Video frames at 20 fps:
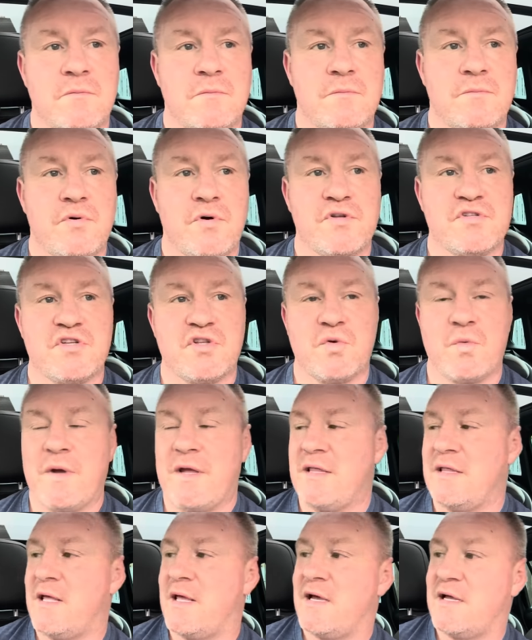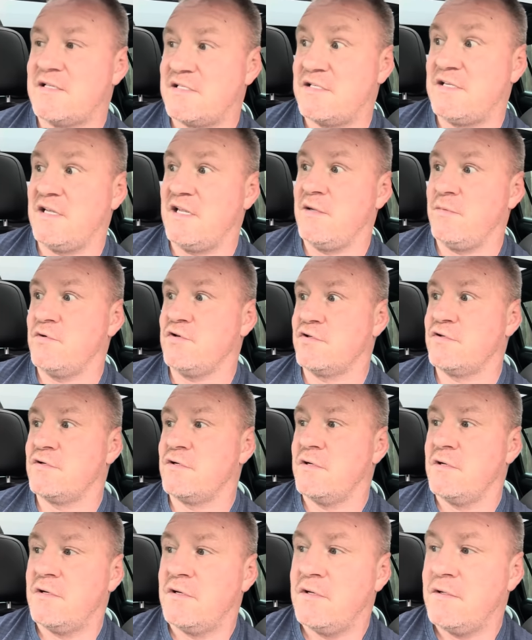Put it to the wind, and I could see he was
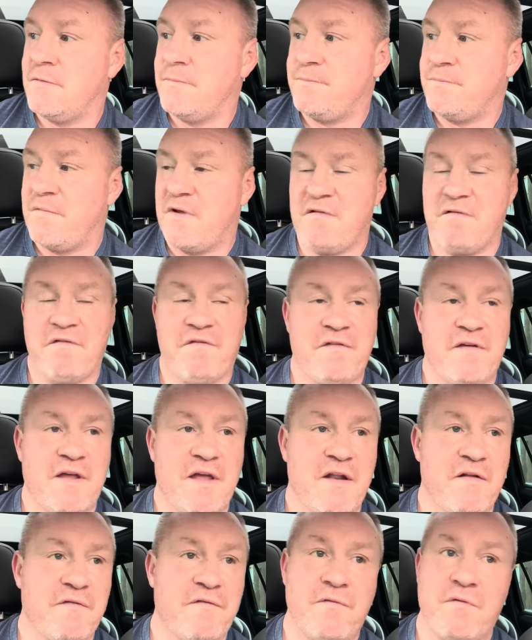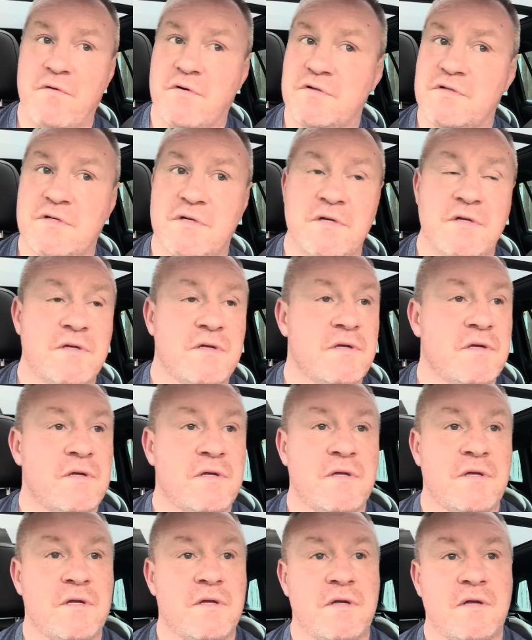in fear, and I thought,
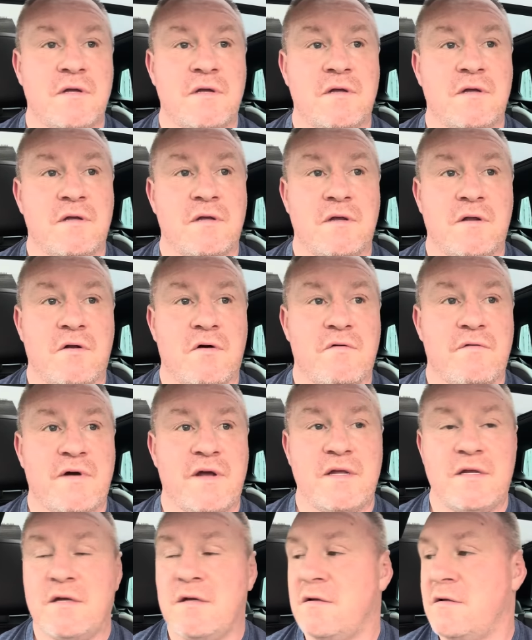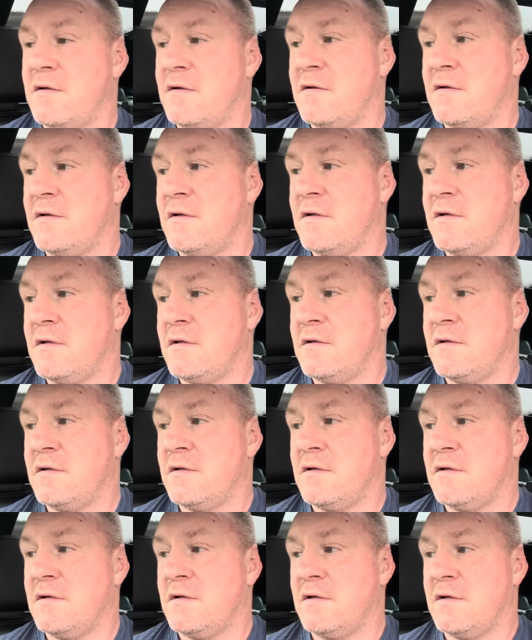you know, like,
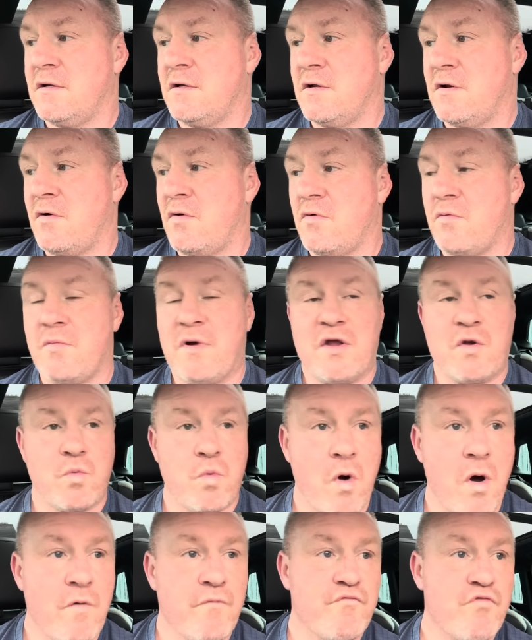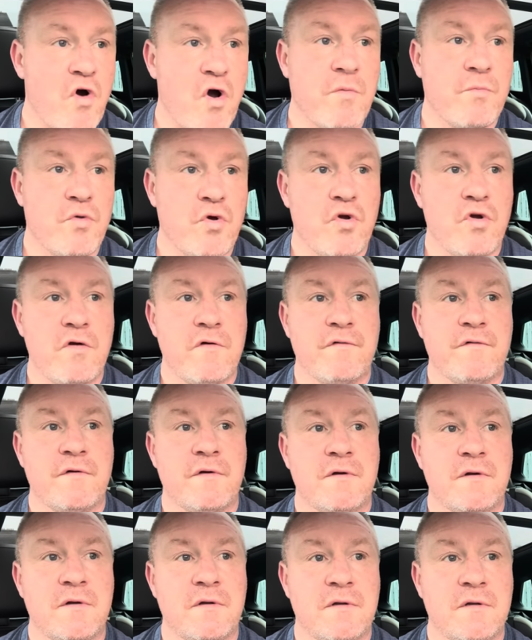you know, make one wrong move,
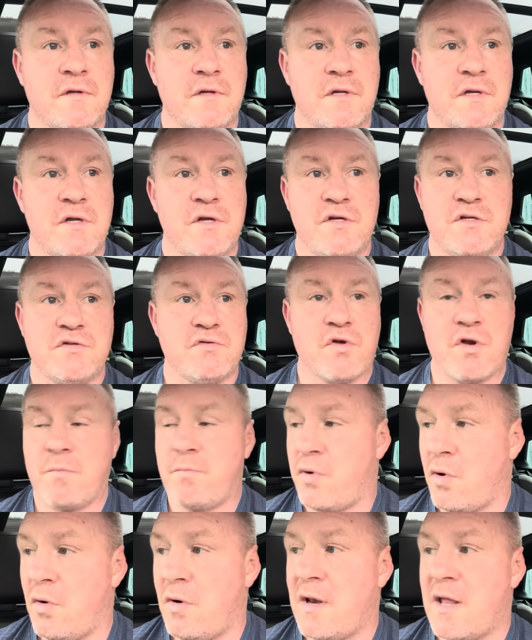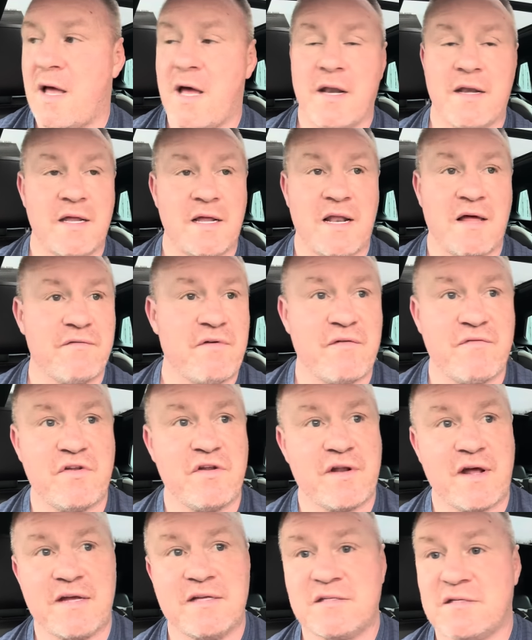he's gonna pull that and he'll have every
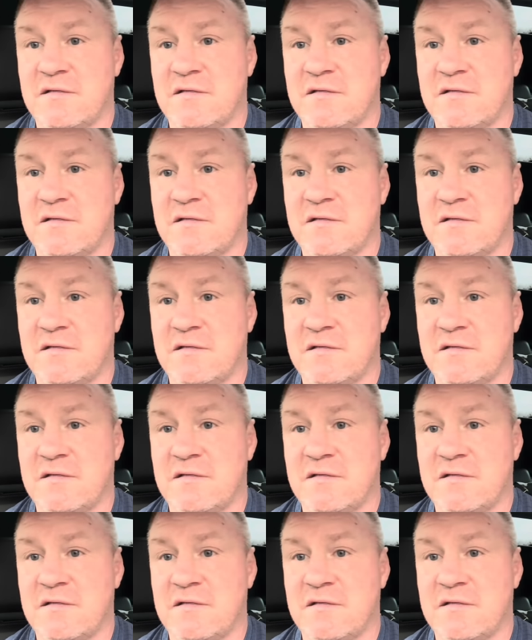right.